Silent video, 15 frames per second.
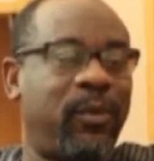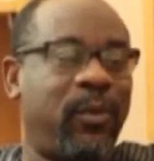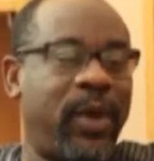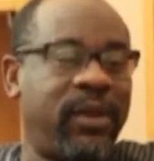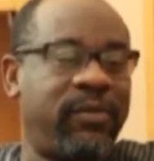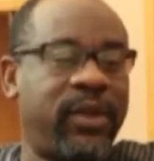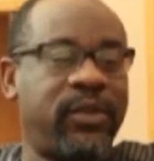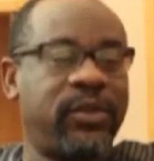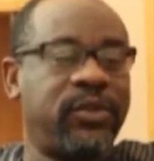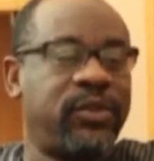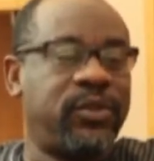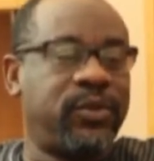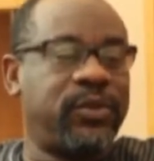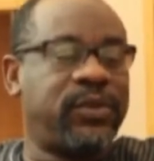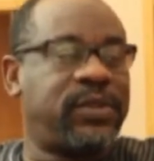whenever you
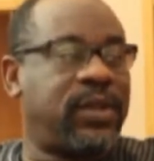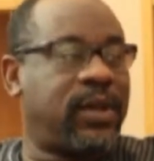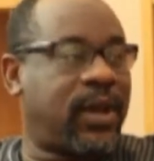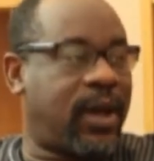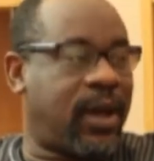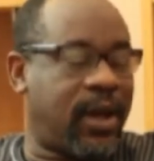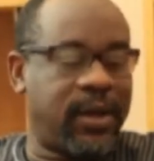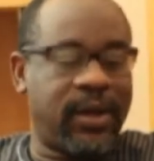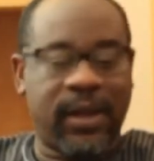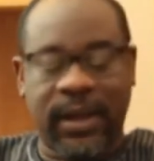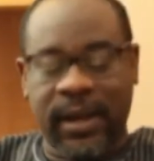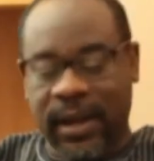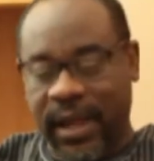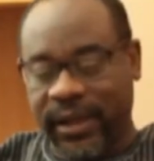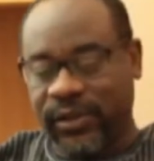use a card, and
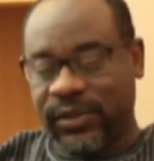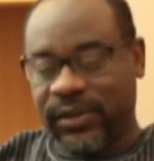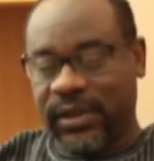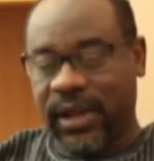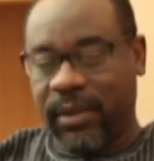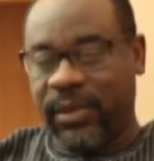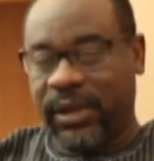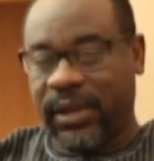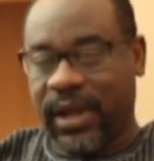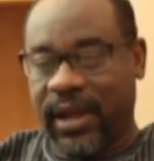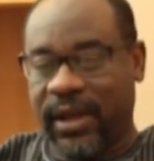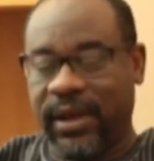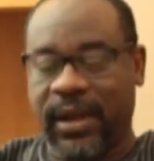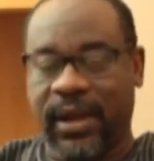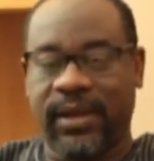I'd like to use a debit card
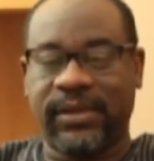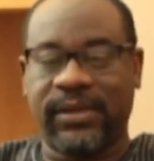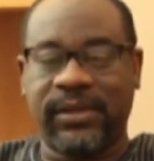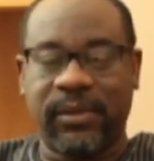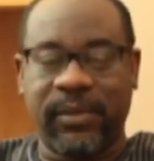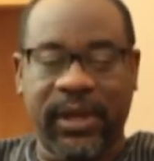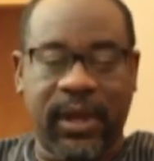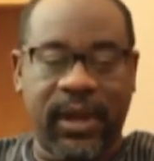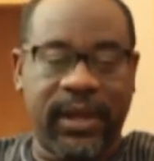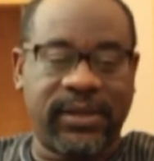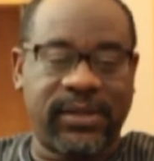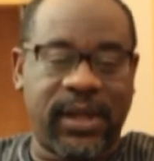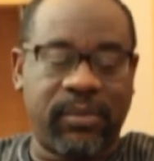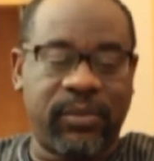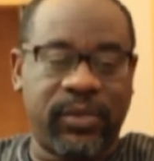as a typical
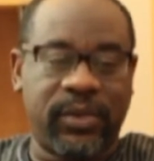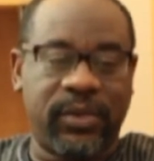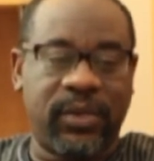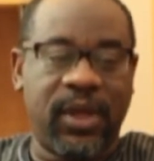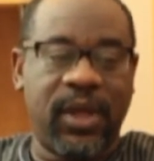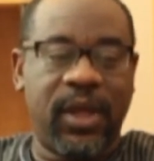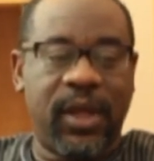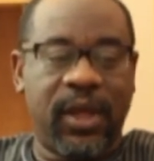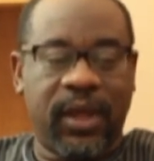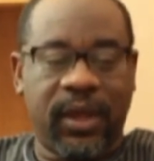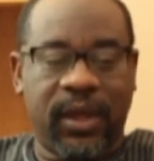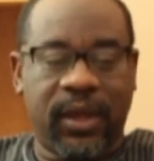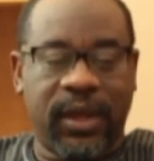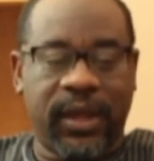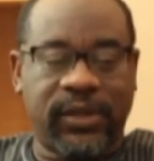example,
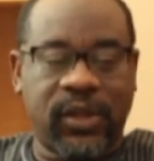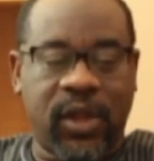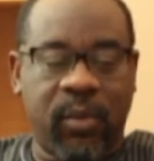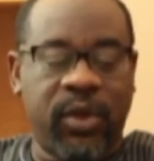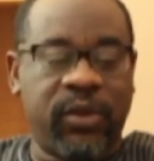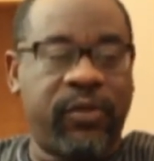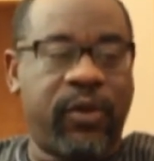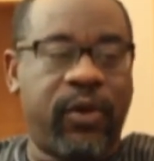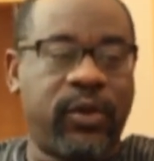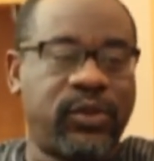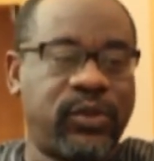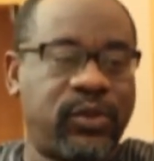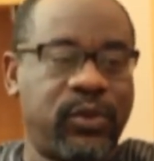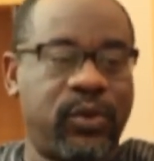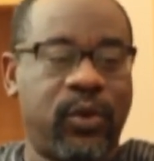it's common for us
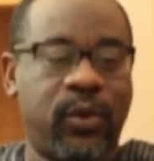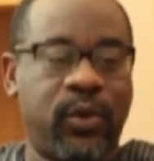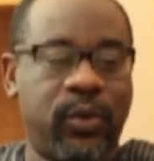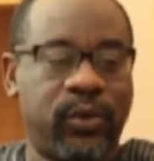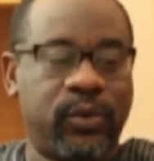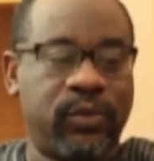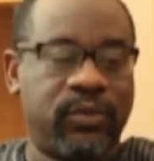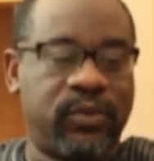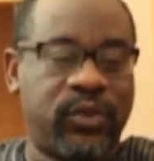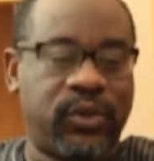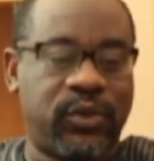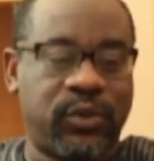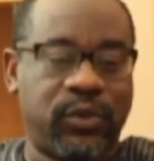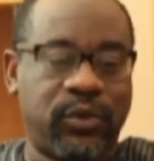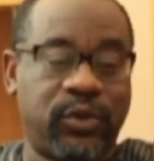to go to
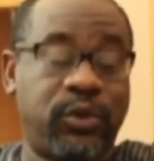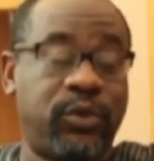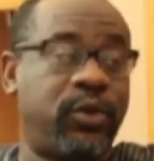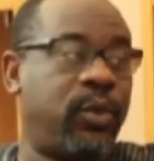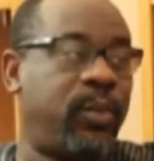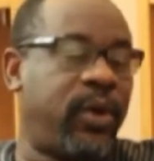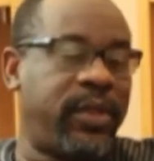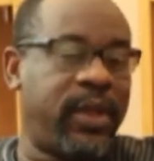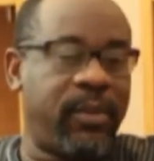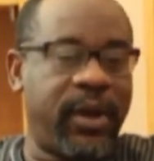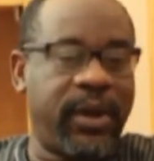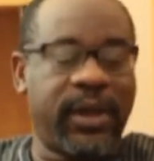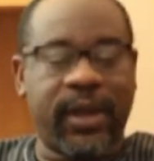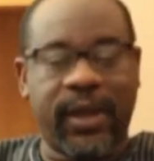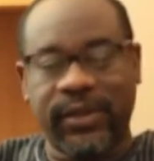Europe or the
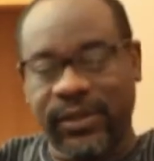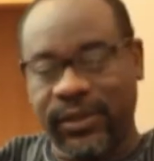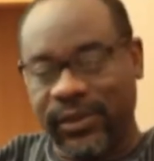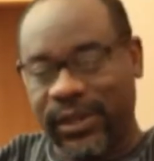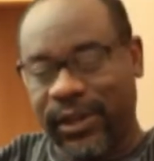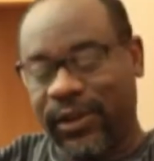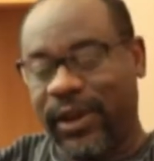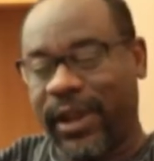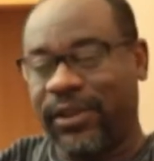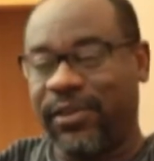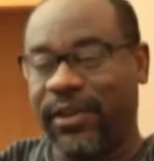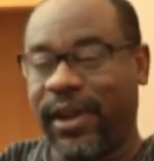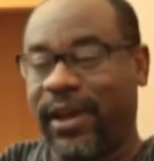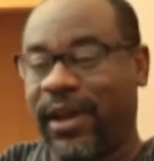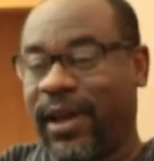Americas and you take a
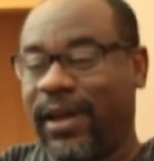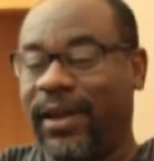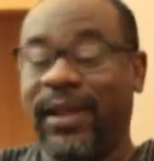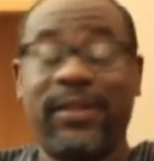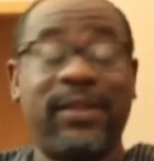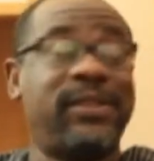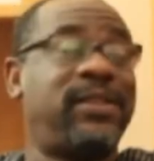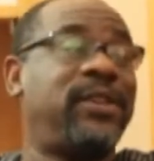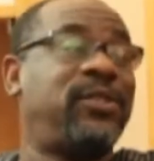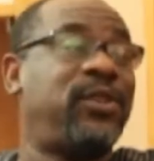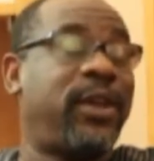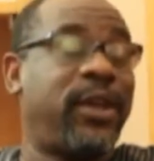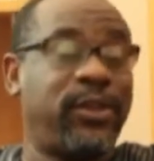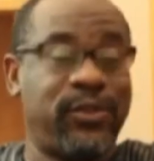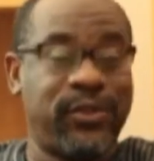Nigerian card, and these days you
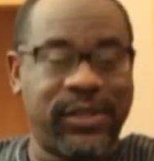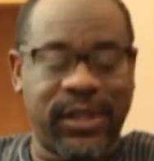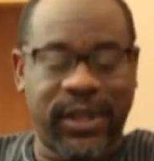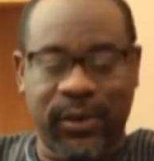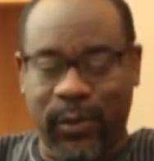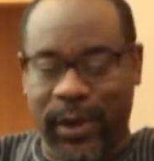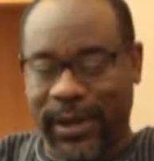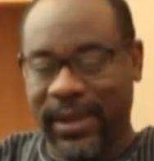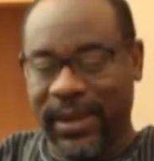can use it anywhere.